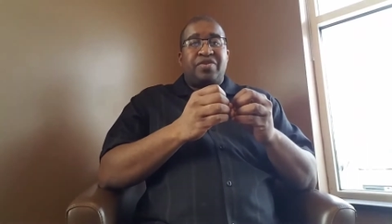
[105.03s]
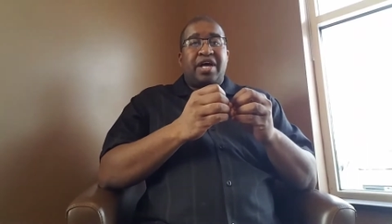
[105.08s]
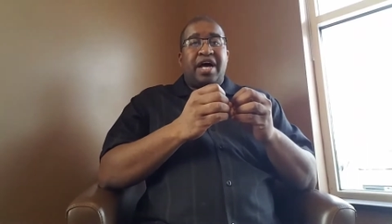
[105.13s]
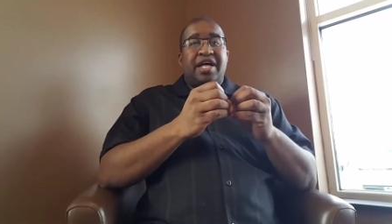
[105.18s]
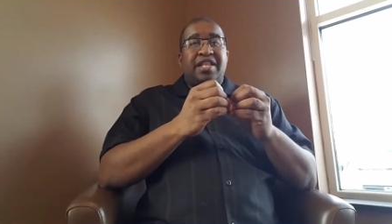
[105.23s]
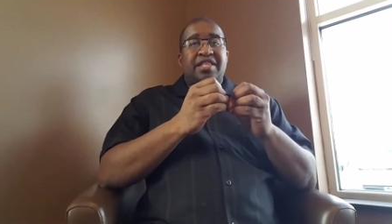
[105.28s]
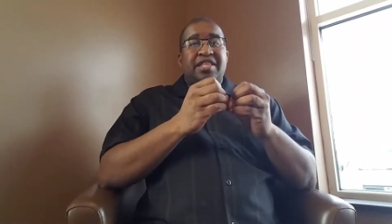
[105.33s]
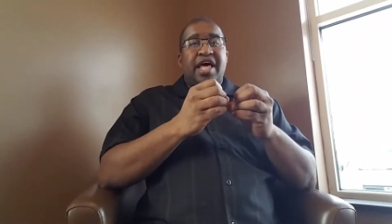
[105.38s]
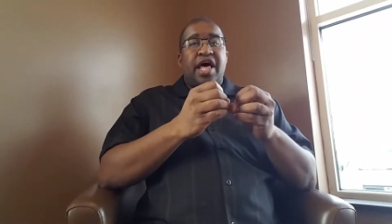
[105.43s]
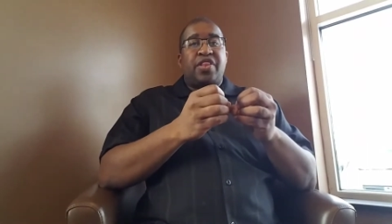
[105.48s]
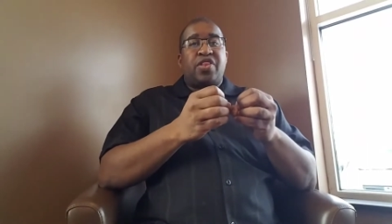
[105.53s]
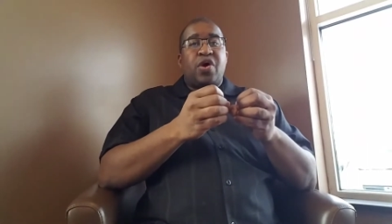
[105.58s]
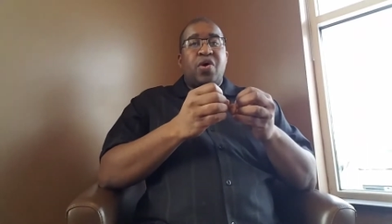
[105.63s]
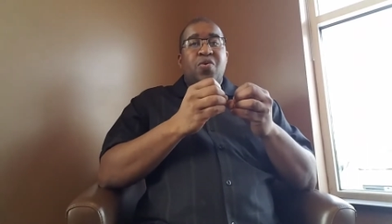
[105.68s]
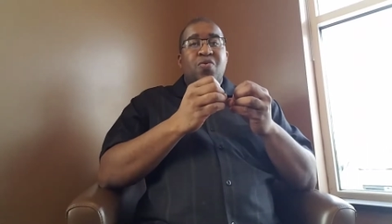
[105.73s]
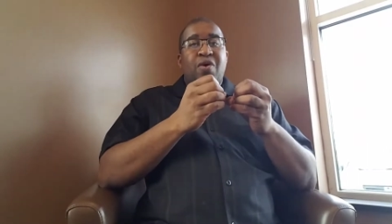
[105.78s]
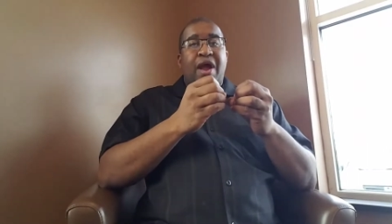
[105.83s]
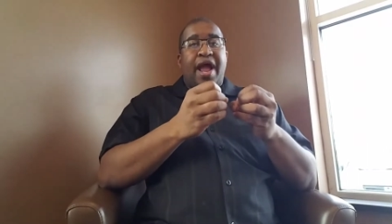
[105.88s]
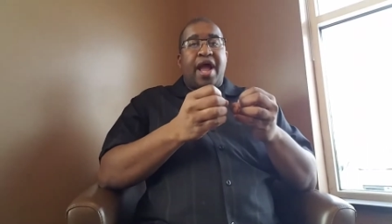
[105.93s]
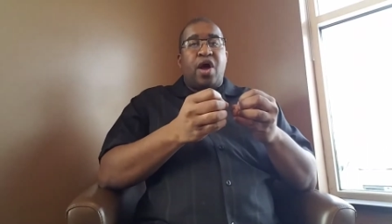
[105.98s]
another
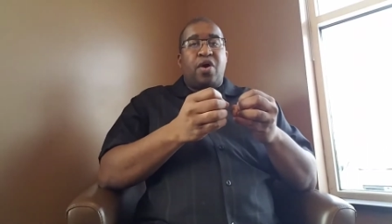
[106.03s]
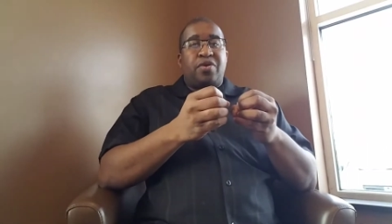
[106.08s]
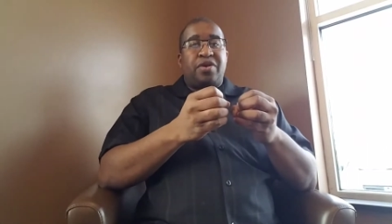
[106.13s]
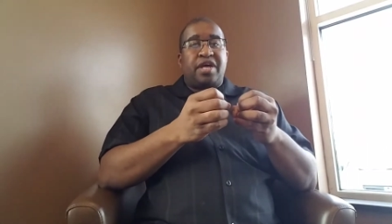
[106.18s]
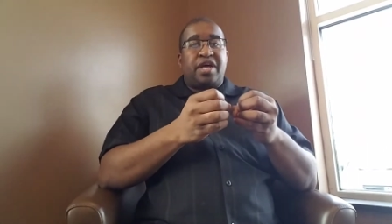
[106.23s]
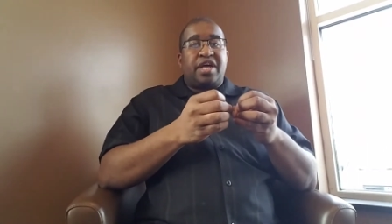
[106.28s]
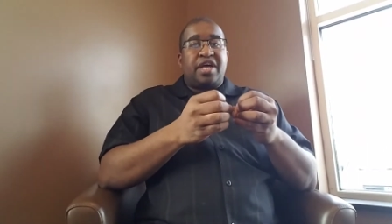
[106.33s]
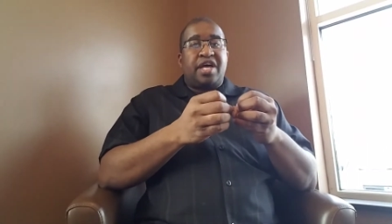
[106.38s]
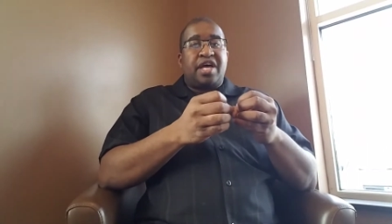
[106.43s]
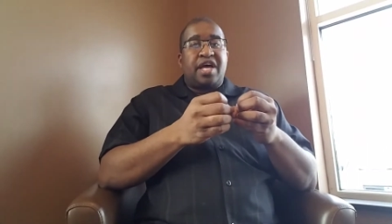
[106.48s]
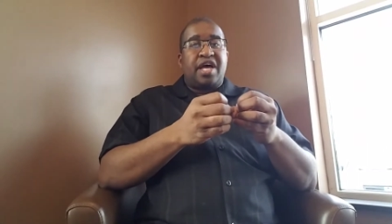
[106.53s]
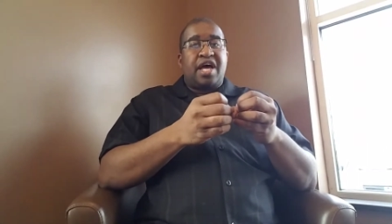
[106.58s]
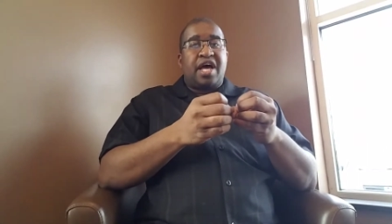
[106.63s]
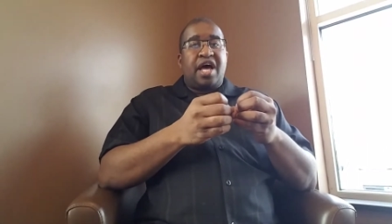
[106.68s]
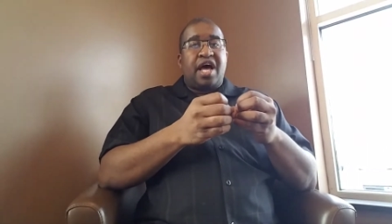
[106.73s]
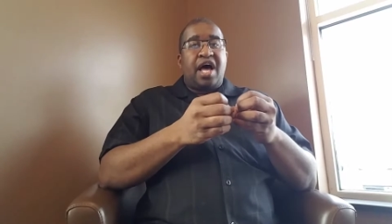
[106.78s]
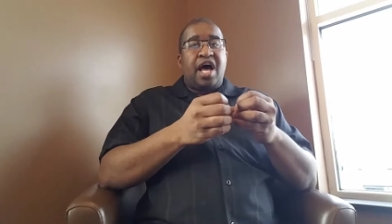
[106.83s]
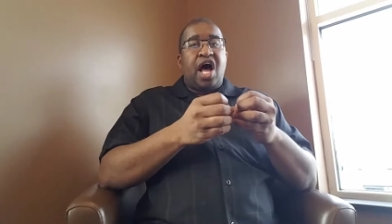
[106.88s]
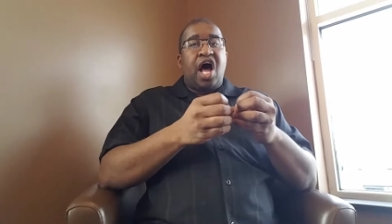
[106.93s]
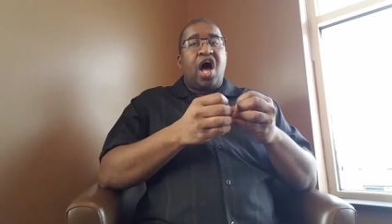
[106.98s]
round
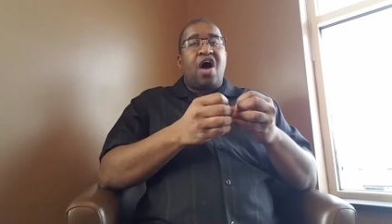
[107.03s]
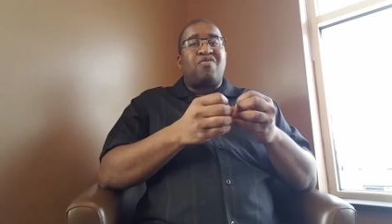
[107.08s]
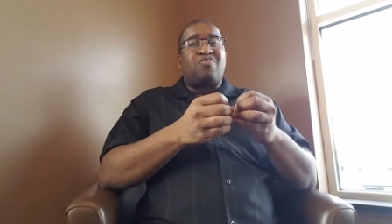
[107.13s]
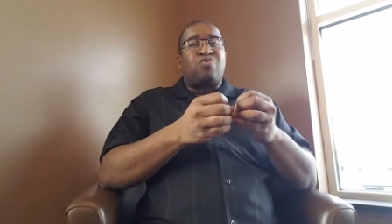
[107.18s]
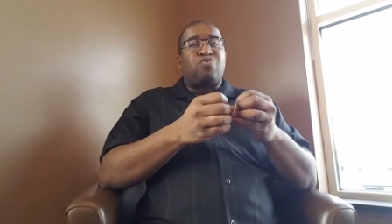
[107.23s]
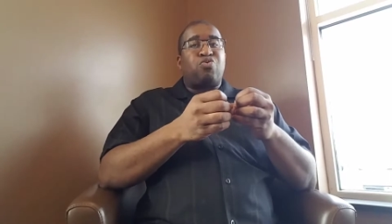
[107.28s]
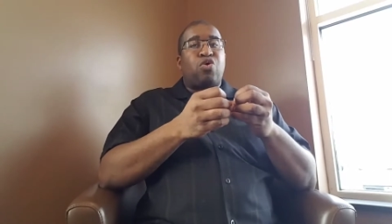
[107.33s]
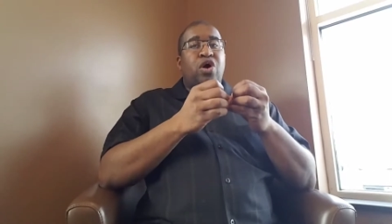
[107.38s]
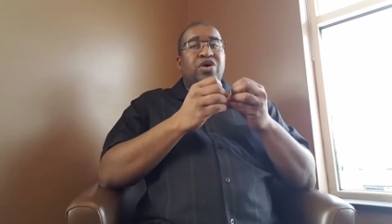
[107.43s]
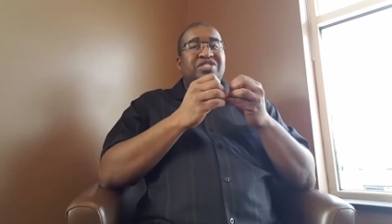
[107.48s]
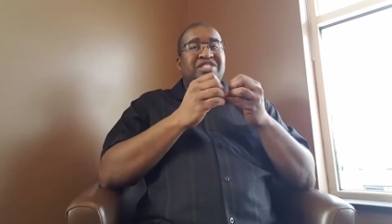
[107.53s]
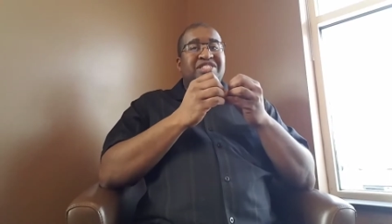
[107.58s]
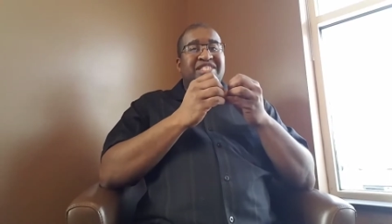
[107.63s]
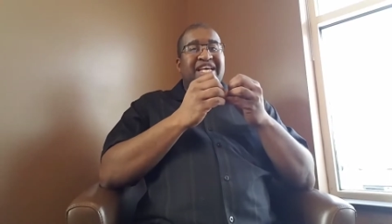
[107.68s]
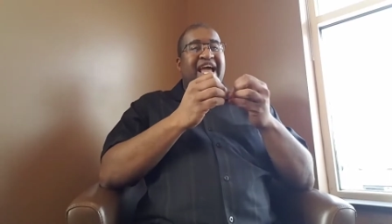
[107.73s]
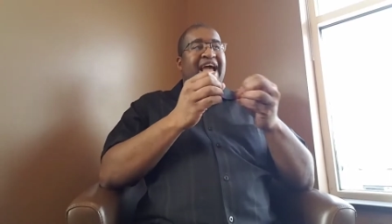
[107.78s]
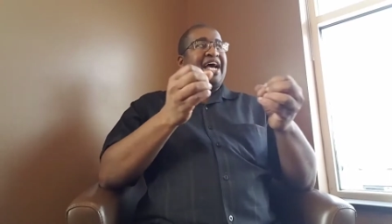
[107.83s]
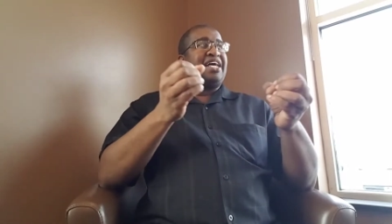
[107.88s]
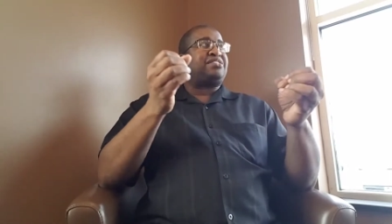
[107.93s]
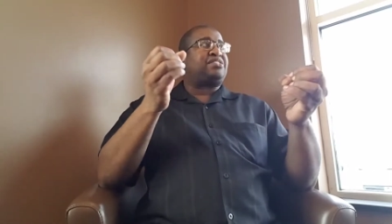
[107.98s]
of
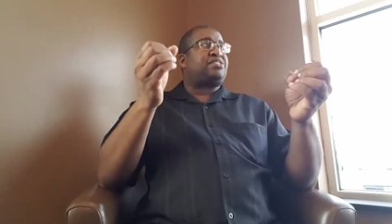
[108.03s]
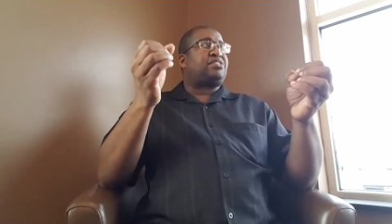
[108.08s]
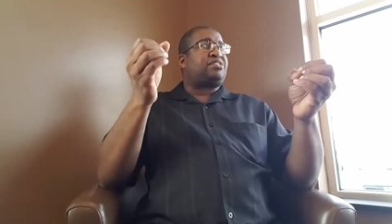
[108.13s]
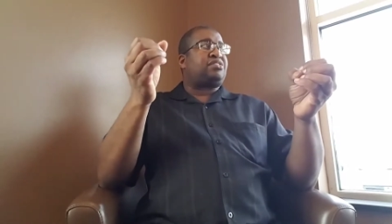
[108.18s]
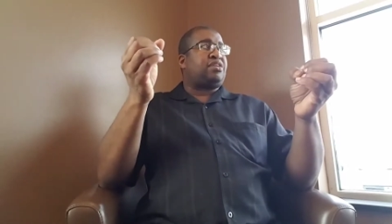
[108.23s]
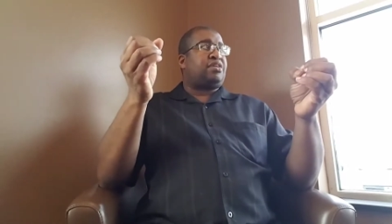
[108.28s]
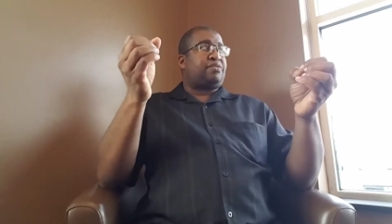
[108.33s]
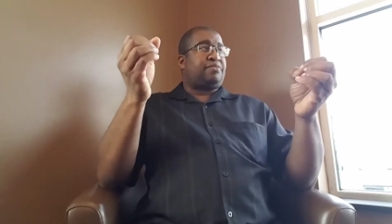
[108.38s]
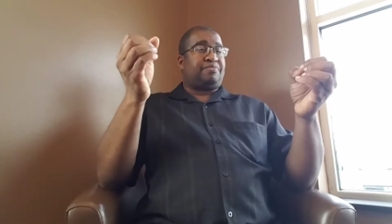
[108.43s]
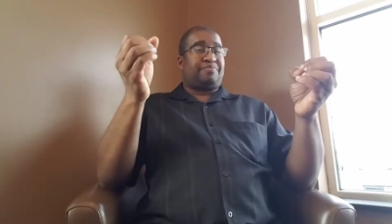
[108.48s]
protest.